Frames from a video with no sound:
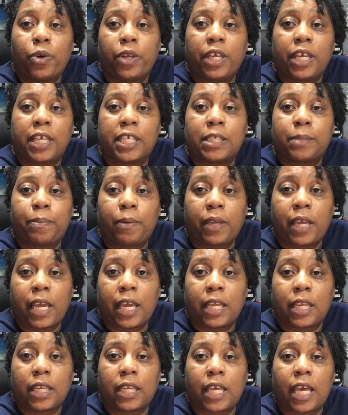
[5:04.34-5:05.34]
to
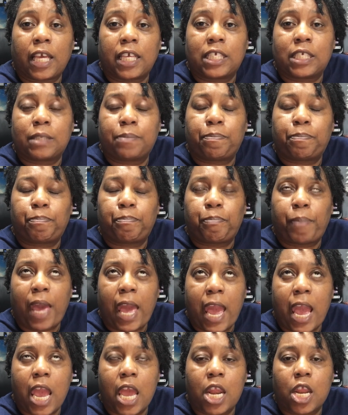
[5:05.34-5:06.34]

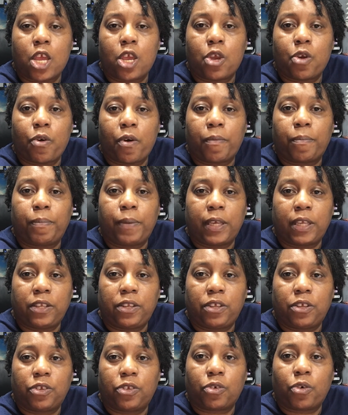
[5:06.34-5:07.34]
expand your
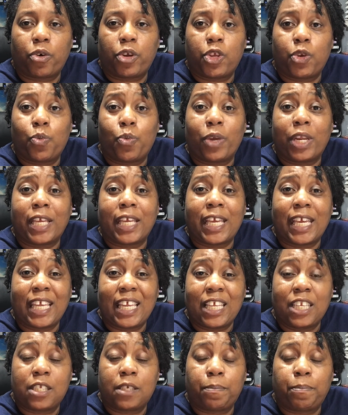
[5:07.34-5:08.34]
business, or you want to get
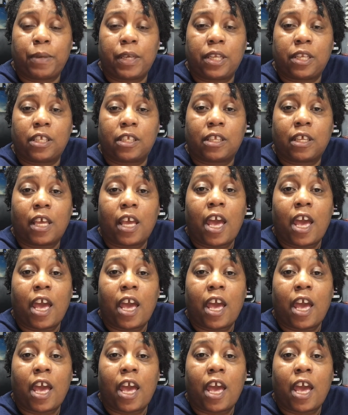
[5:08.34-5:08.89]
into business